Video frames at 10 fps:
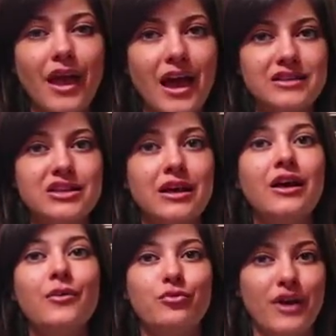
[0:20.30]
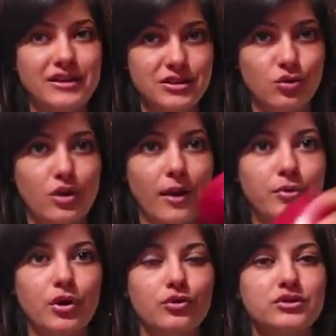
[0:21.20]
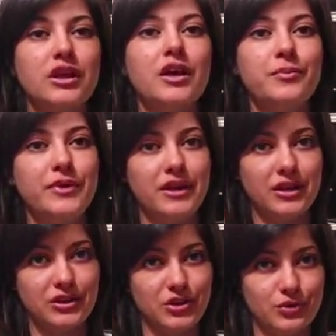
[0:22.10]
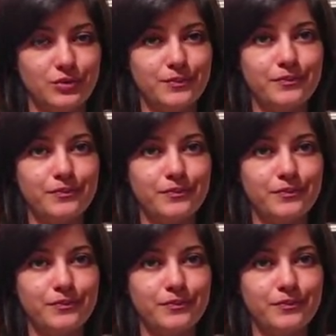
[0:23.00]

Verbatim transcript: has a price lookup code, PLU.